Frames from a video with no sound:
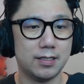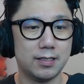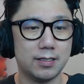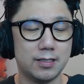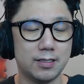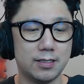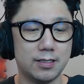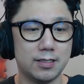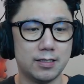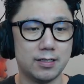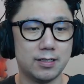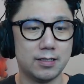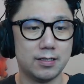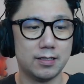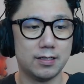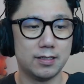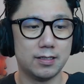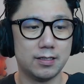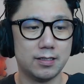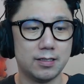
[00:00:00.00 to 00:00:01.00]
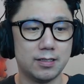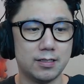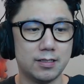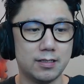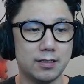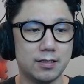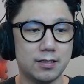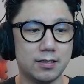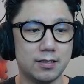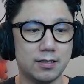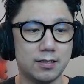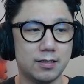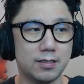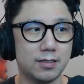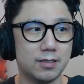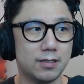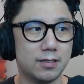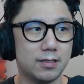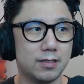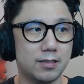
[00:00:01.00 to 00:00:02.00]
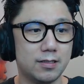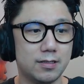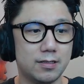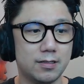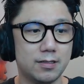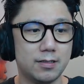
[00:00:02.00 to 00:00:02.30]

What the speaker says: [no speech]